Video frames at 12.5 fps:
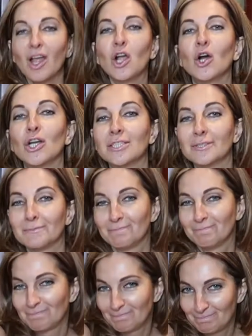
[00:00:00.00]
Good,
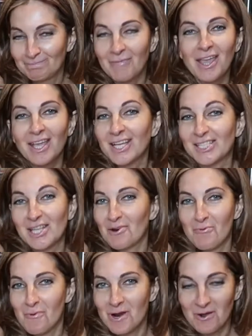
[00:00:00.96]
because I
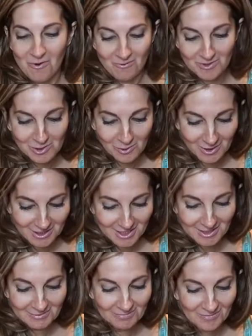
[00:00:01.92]
don't want to over-salt
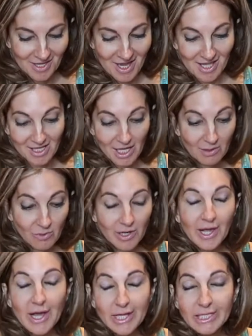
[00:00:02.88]
it and I don't want
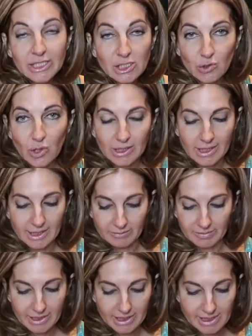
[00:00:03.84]
to under-salt
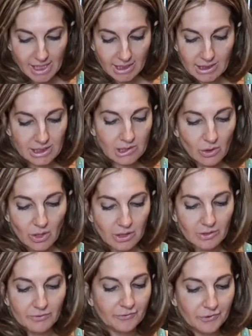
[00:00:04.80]
it, because
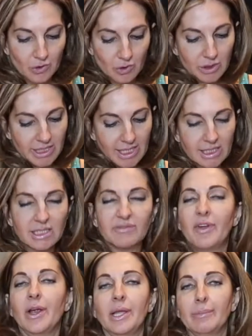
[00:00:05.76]
under-salted food tastes
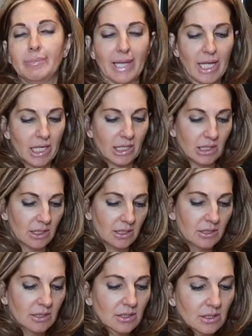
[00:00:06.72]
very bland.
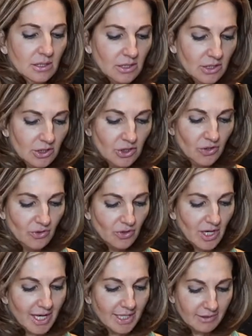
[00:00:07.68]
So you
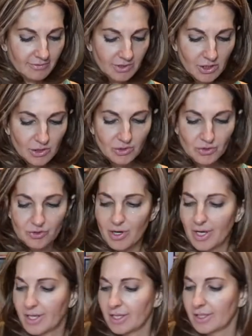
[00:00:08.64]
kind of need to
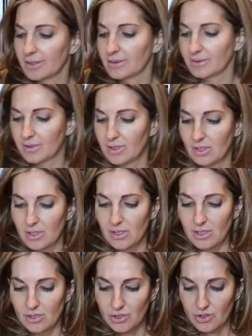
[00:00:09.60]
try it.
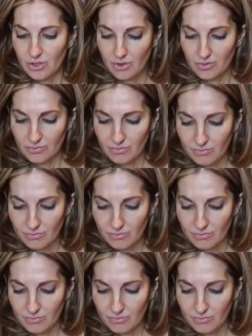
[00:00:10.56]
So